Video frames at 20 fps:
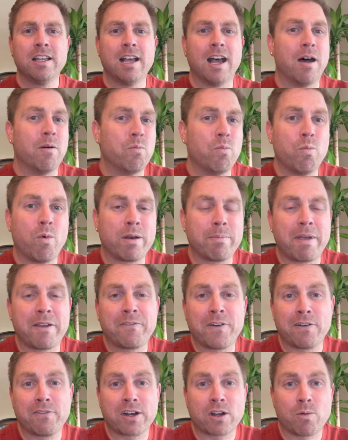One of my
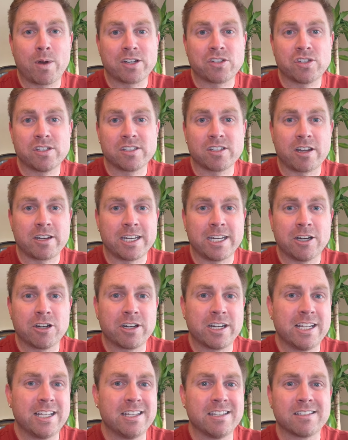favorite questions on
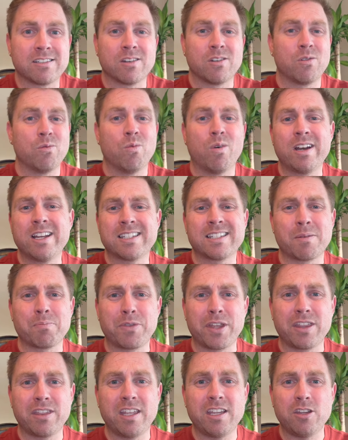here is, what is
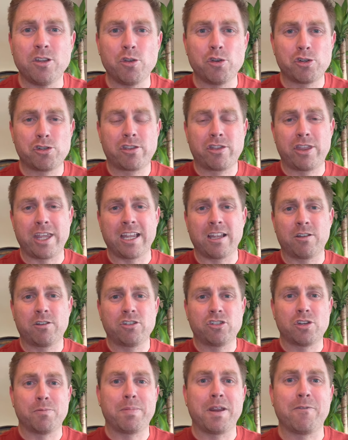something that you think
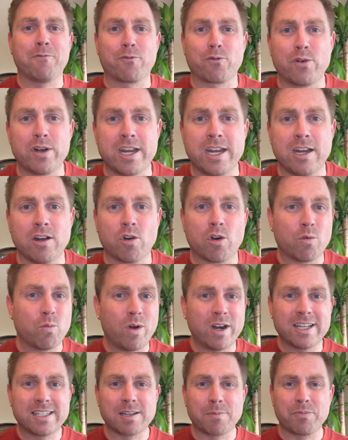should be free? Or
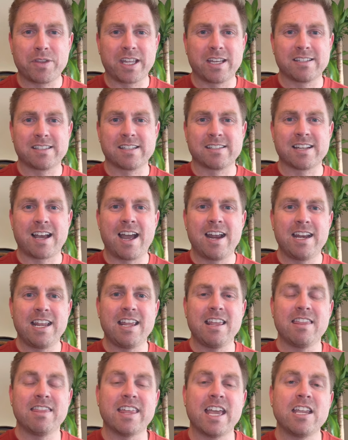what is something in
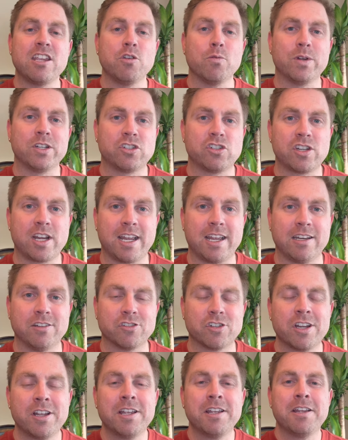society that you would
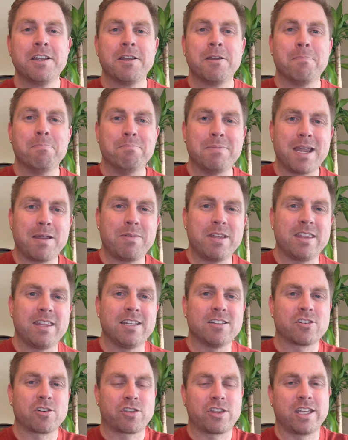change? Maybe
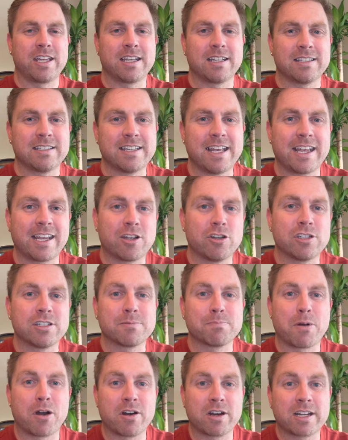these are things that could
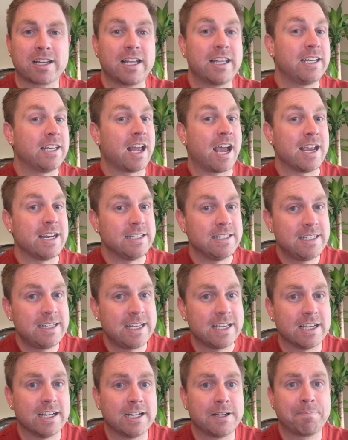spark an
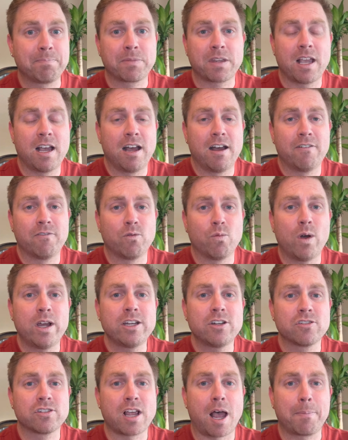idea of
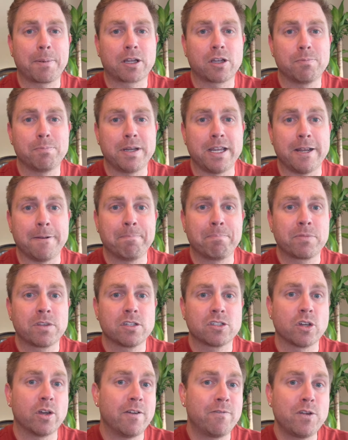what your topic could be.
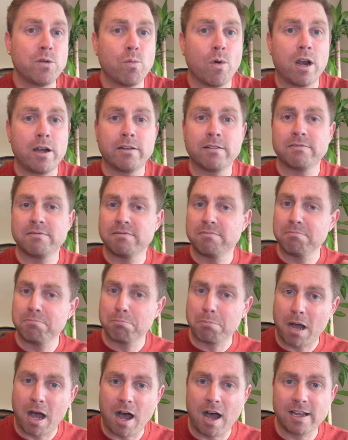So if you want,
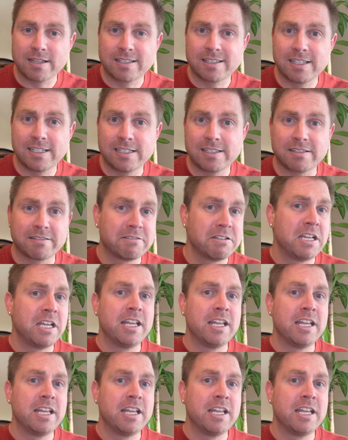pause this,